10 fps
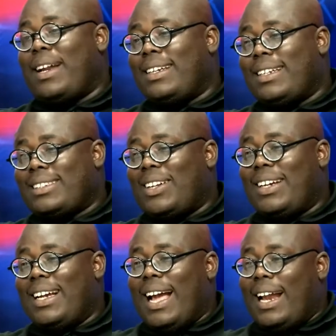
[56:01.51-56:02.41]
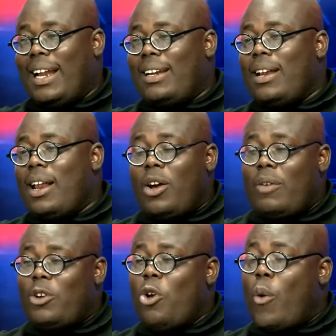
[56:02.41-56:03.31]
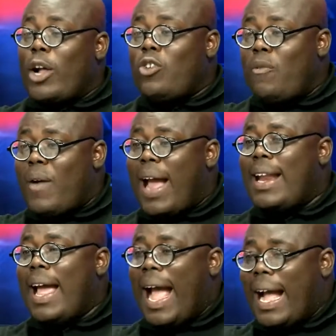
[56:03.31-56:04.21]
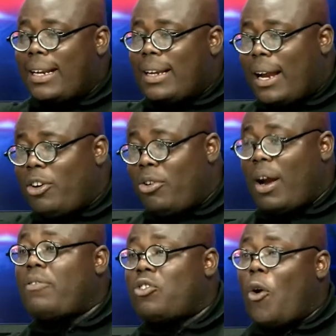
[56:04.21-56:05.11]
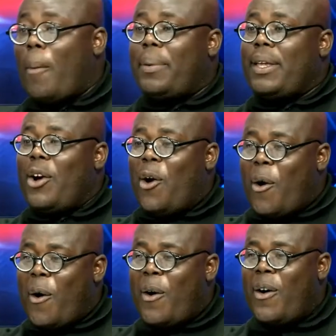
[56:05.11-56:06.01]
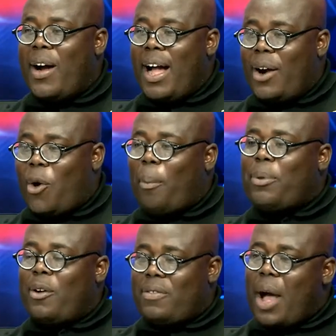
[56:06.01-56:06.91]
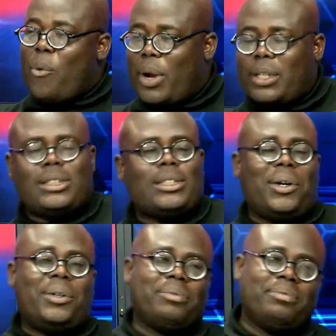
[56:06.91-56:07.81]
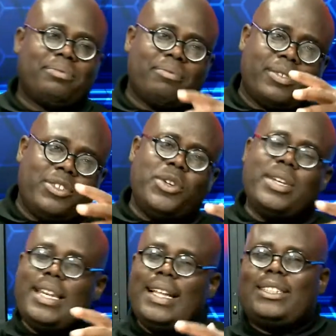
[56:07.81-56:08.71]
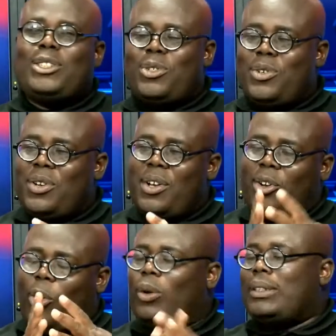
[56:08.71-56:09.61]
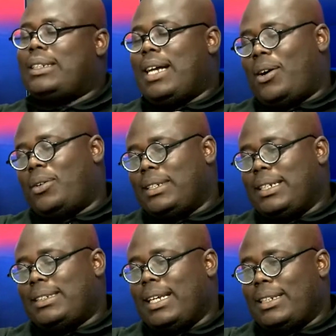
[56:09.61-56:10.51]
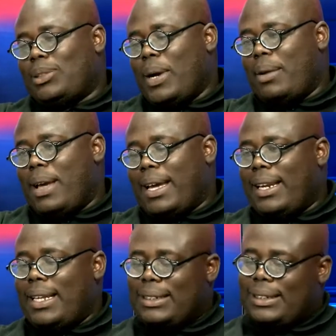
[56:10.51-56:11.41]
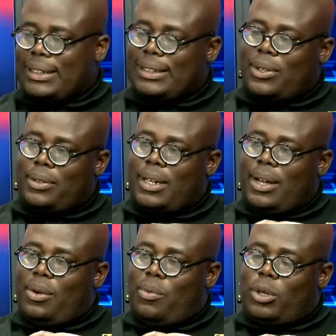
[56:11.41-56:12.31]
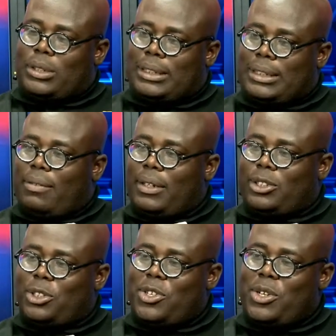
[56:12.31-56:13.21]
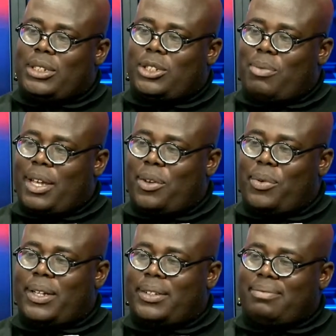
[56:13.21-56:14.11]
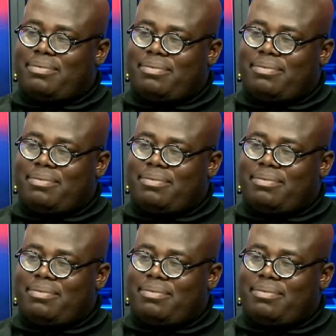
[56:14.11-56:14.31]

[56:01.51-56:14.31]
And it's not, and then they don't even know where to find a draft copy or a copy of that will. So you need to consider all these things when making decisions on what service to use to make your will.